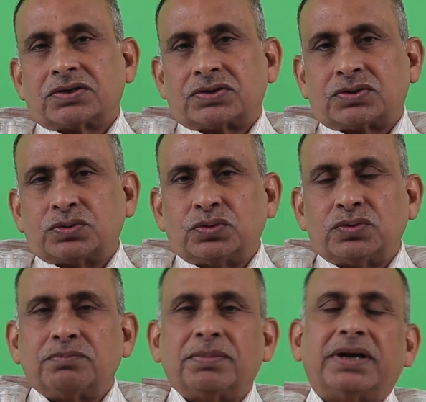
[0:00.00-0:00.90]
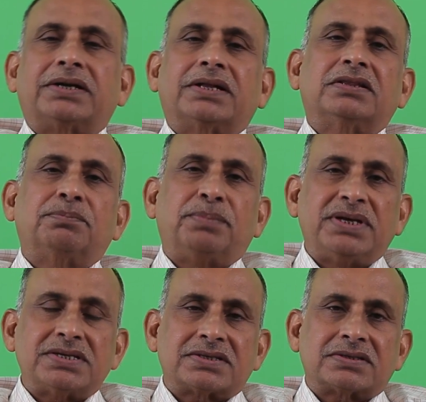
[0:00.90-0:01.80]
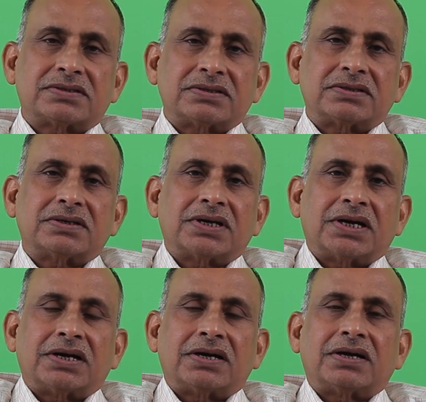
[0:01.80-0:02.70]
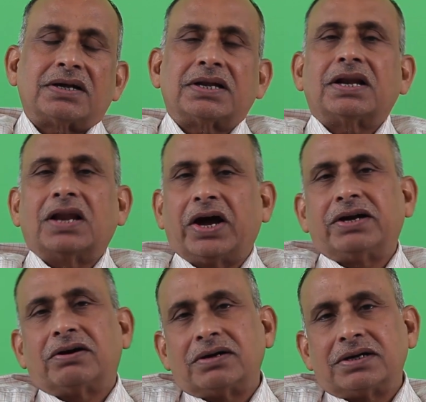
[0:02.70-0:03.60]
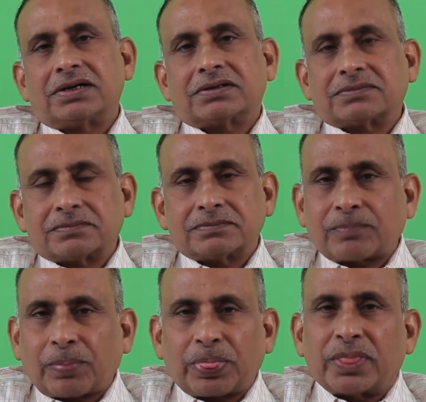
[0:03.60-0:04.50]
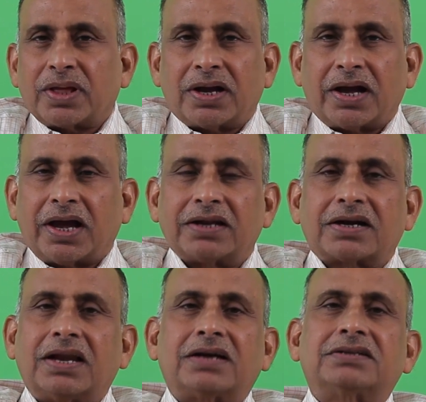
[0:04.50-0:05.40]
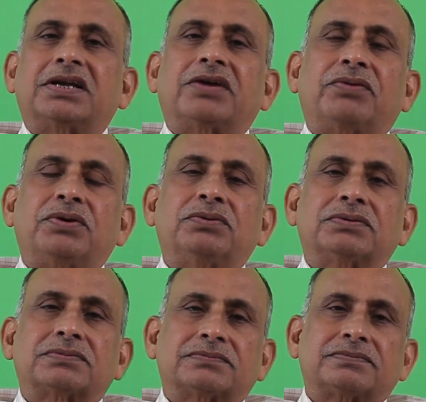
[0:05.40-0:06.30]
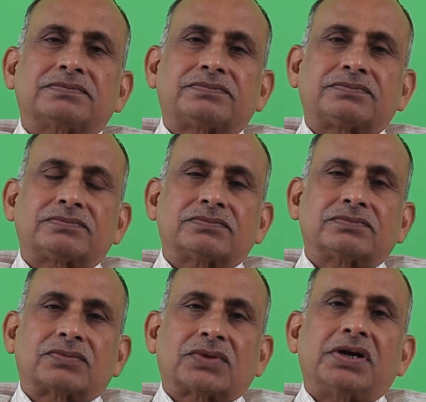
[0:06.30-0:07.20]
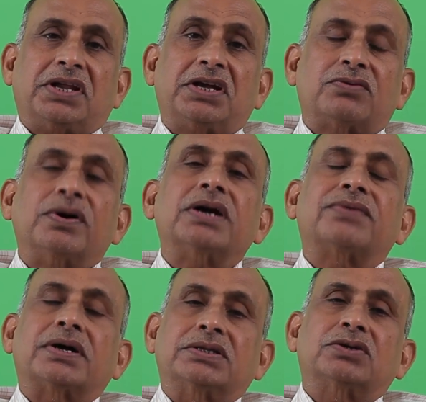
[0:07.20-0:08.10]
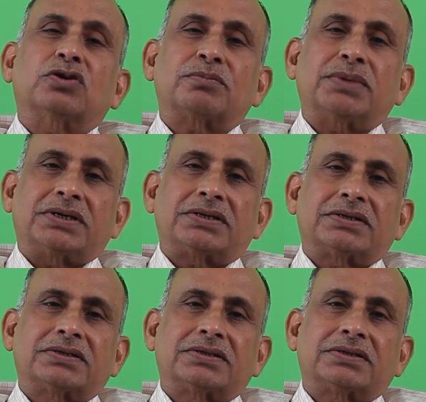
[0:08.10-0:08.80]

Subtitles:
to maintain the peace, law and order, and collect the revenue required for the government.